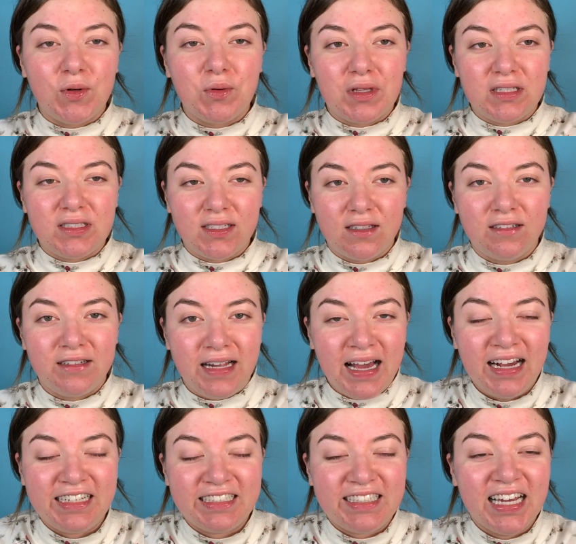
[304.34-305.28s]
a southern
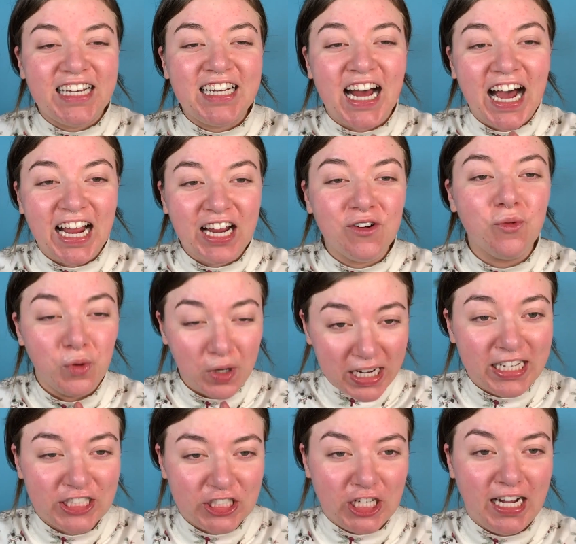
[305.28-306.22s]
accent. I
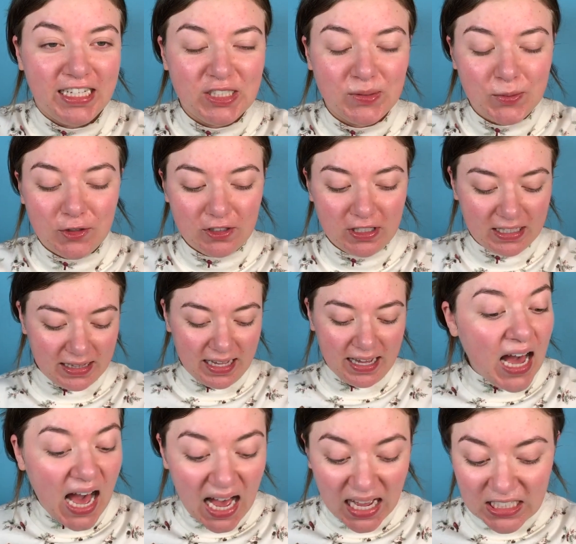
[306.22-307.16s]
wish I spoke like
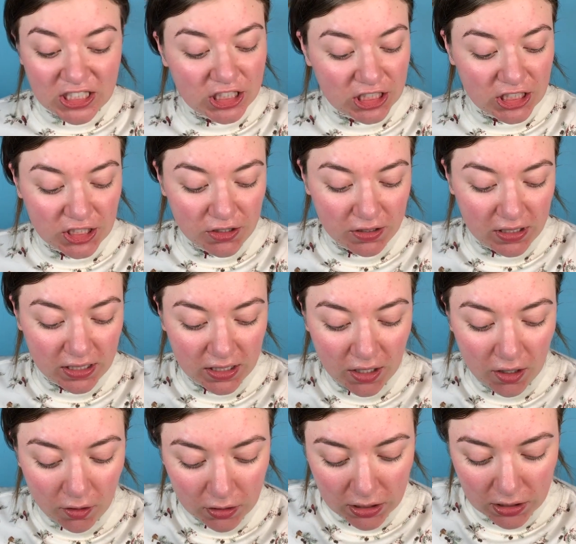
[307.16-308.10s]
that. I just should do a
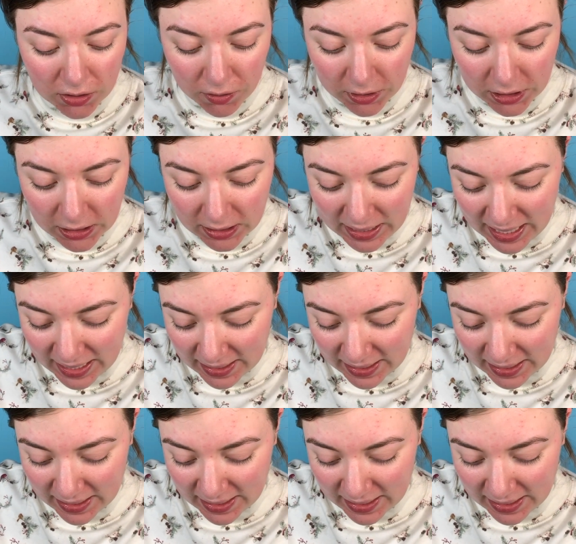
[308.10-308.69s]
whole tutorial like